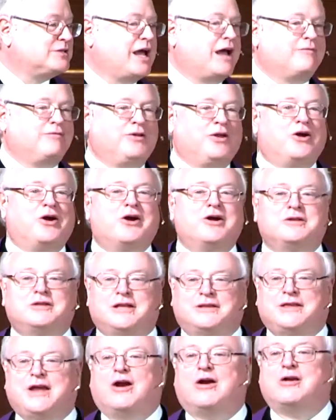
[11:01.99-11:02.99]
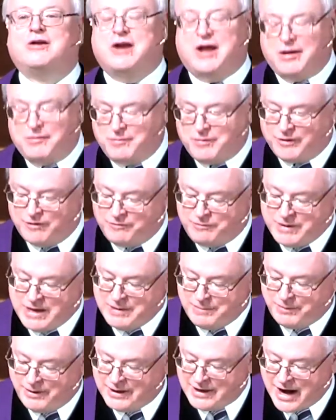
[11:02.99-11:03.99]
I've learned that there are a number of
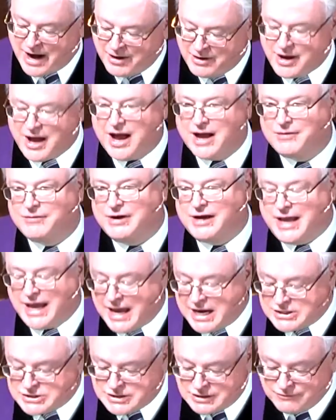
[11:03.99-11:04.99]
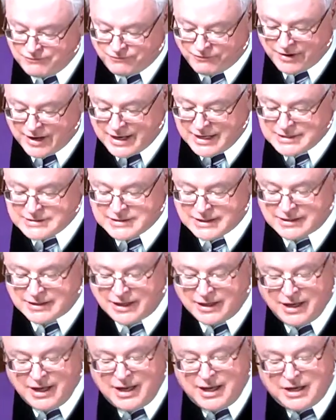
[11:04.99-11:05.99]
people in our congregation, friends in
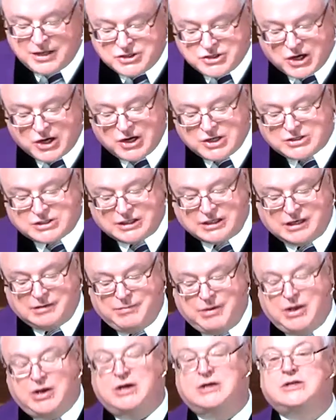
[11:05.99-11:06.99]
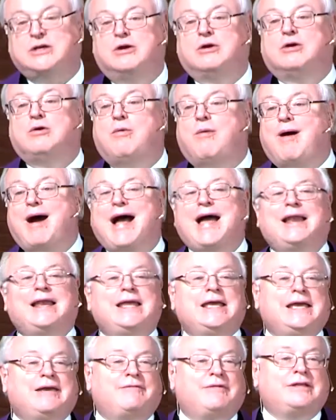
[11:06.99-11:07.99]
the church and community, who are
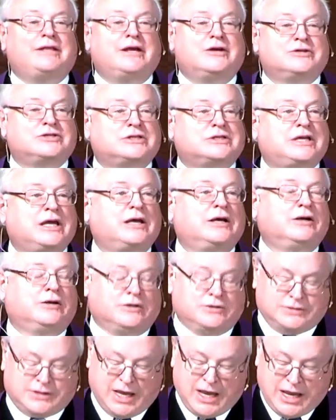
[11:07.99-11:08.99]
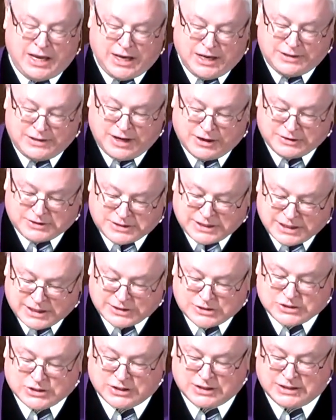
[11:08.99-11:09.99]
quietly giving their skills and their
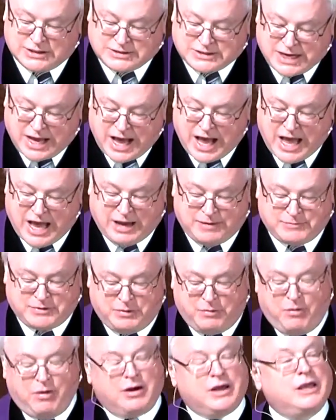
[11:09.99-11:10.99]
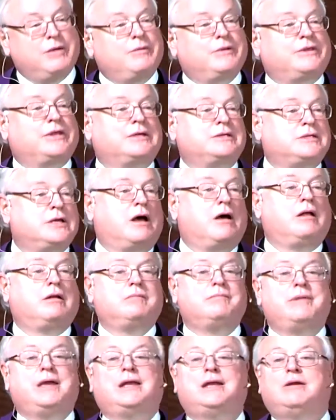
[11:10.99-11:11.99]
attention and time to working with
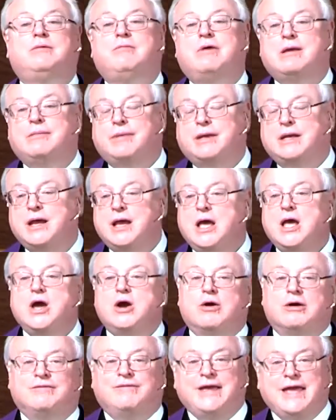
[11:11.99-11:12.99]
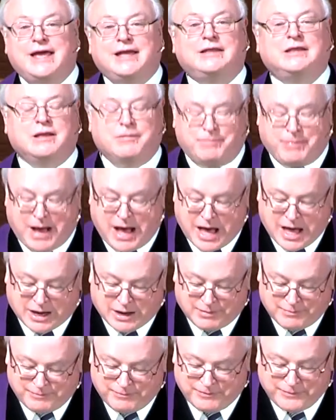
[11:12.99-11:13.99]
adult men and women who have hit the
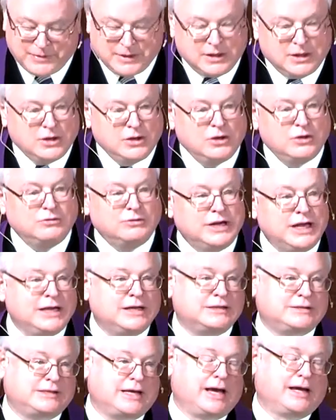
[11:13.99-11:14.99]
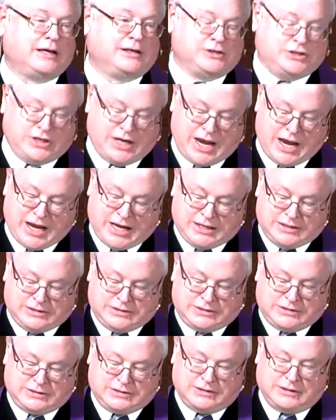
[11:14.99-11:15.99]
bottom, who need a second chance.